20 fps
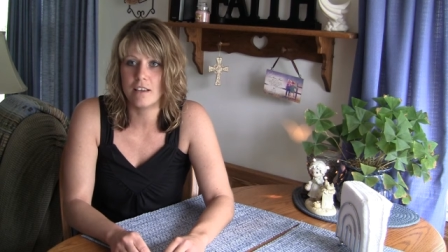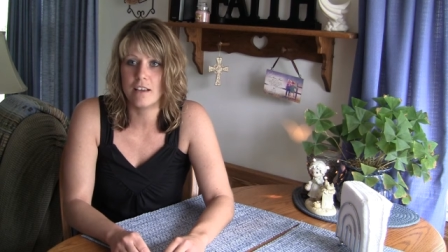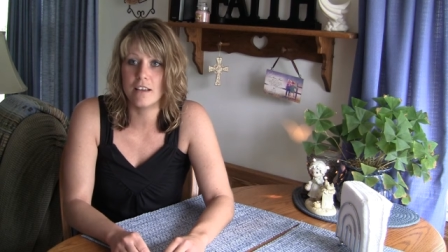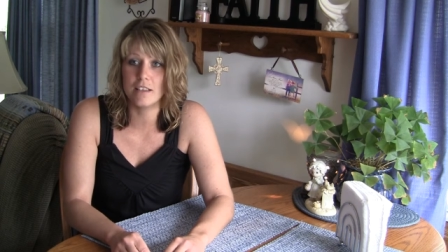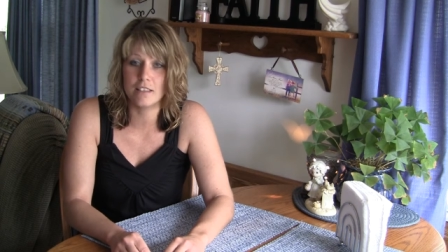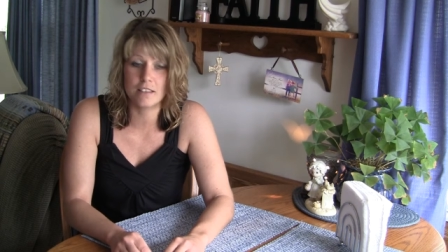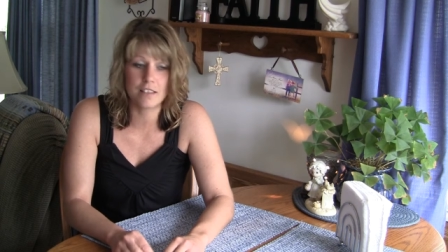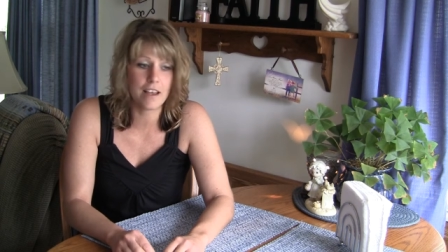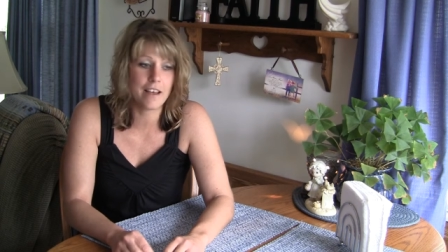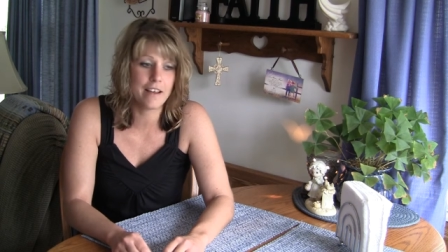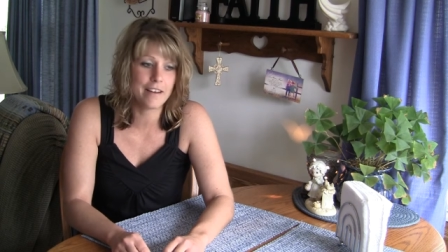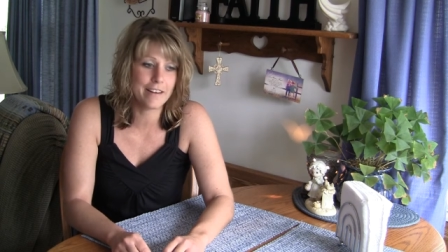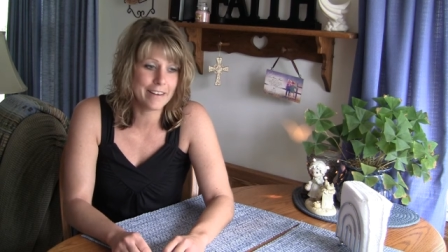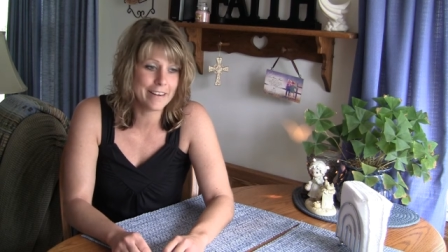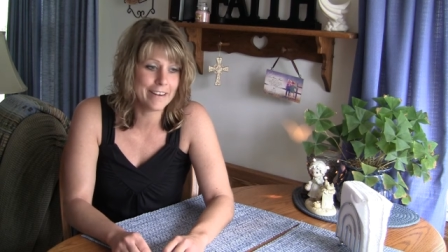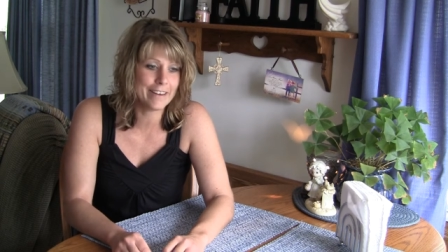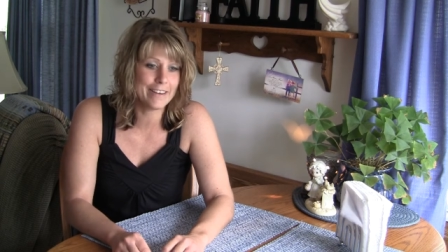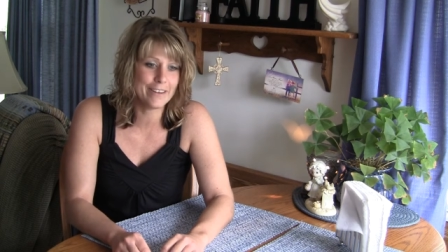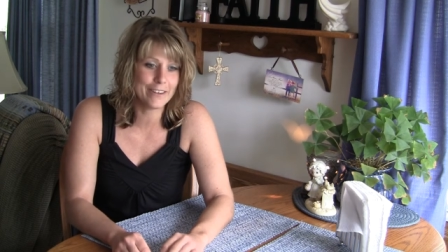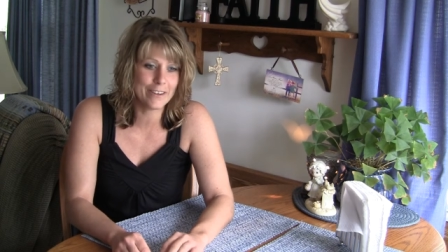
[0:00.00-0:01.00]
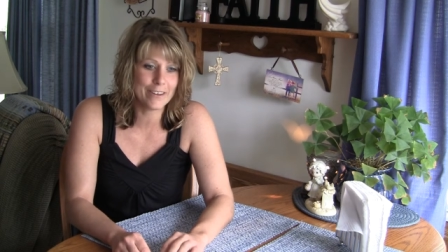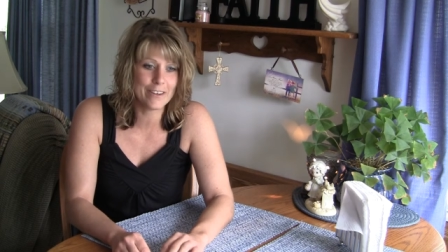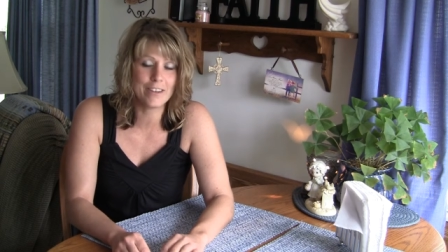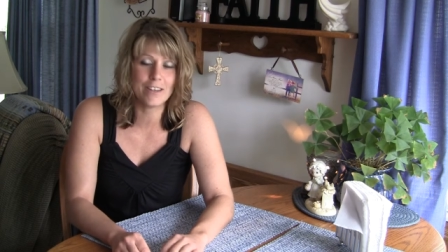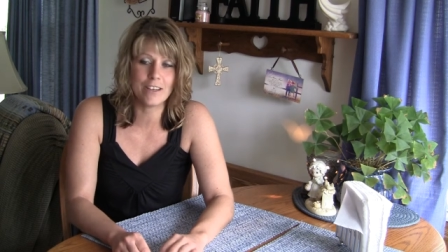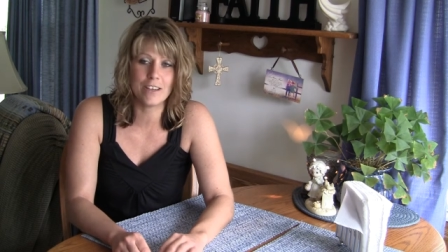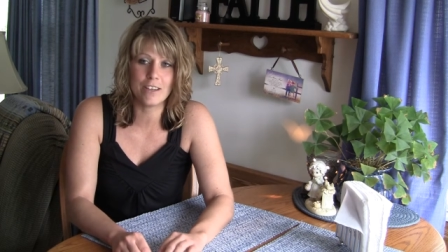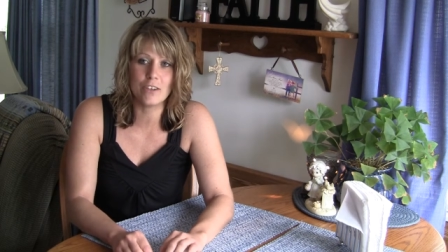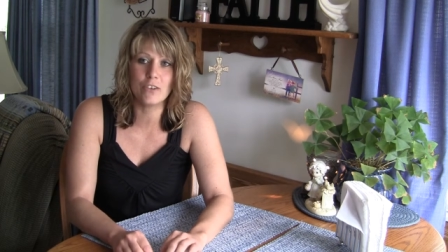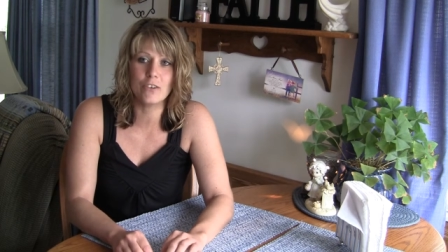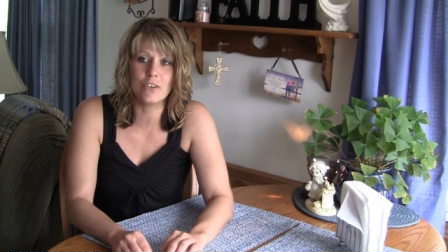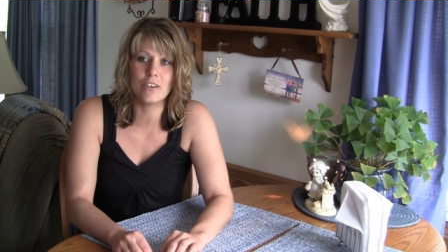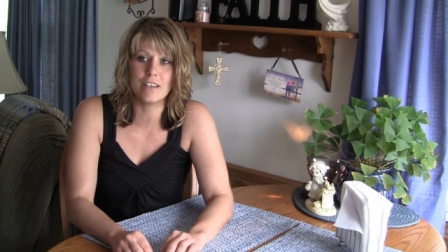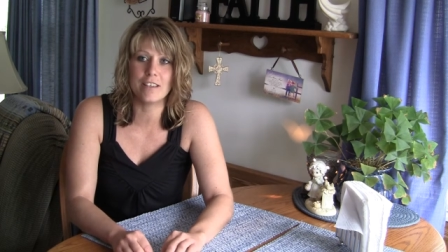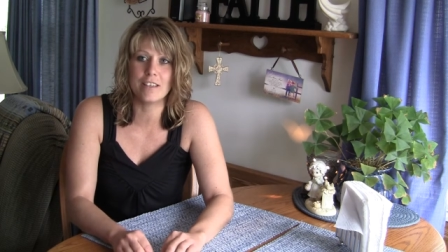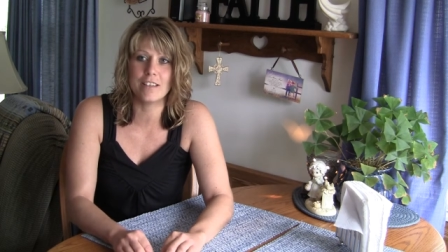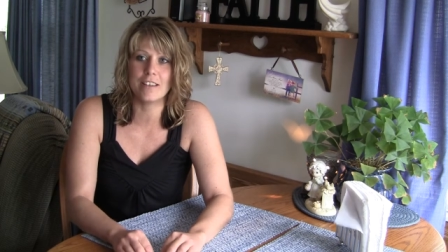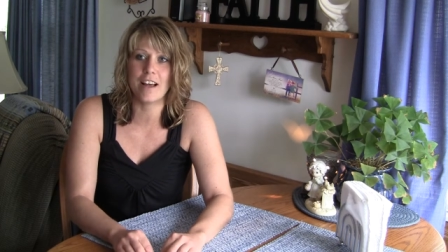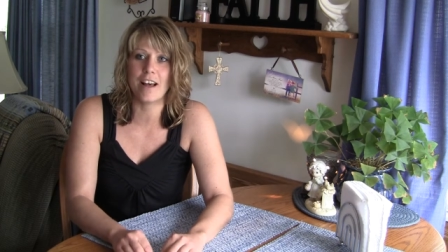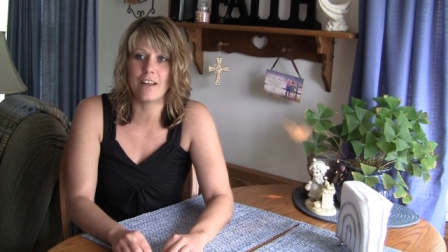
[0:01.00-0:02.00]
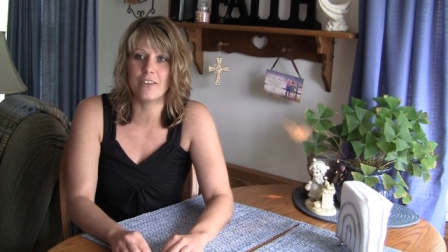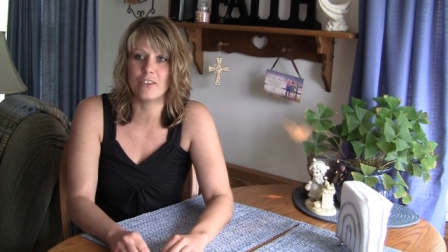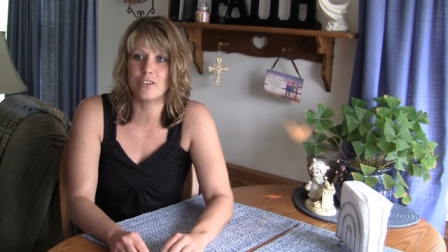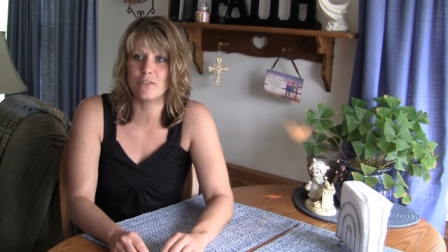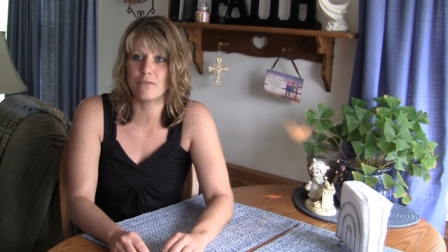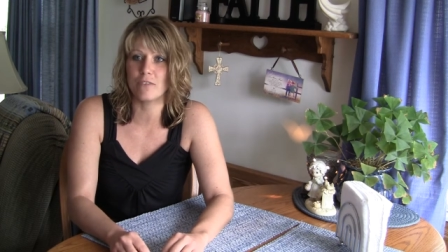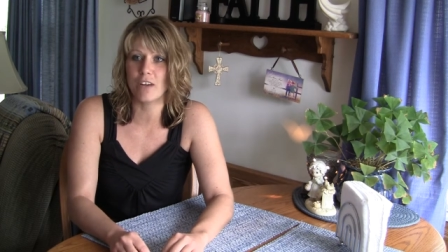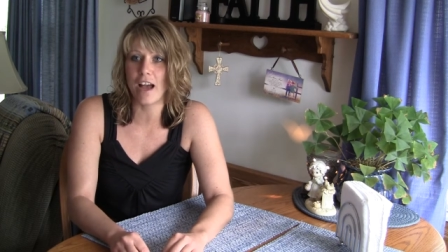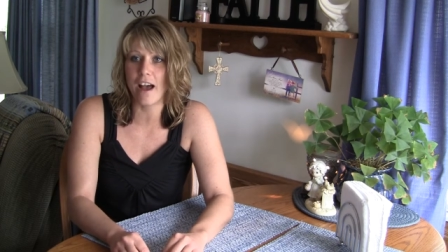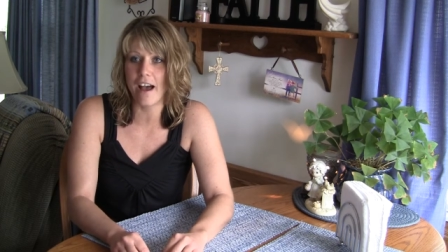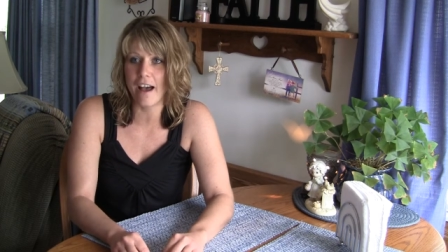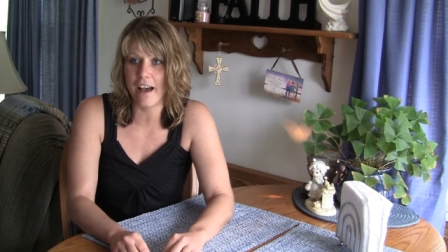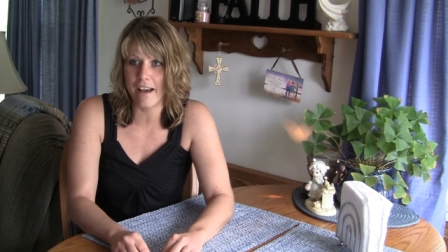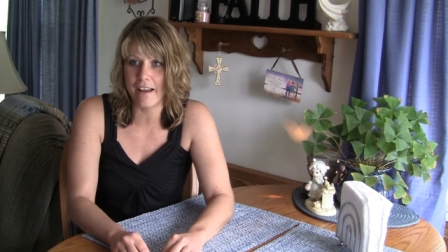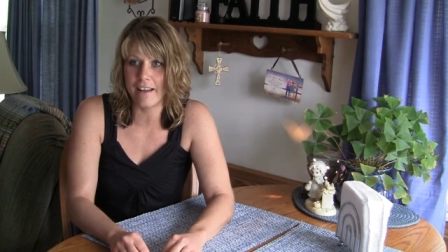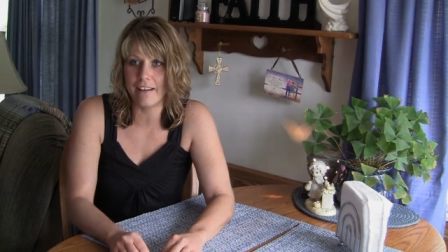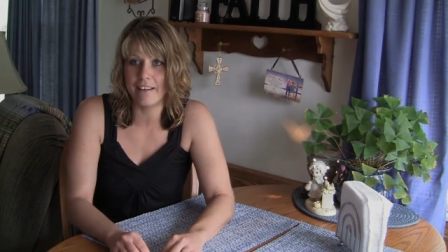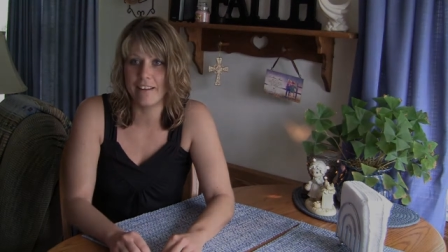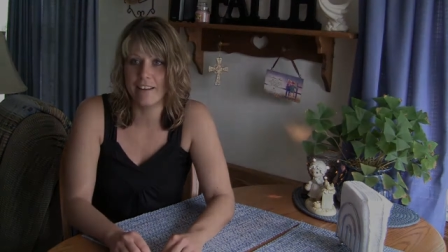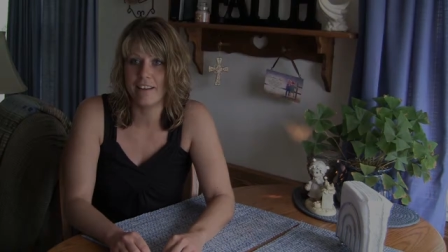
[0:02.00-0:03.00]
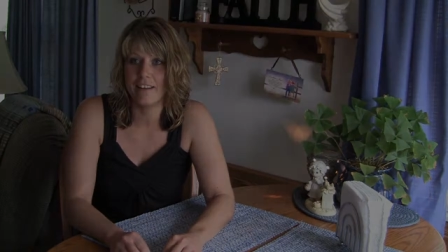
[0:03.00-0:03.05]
and said, you need the knowledge of God.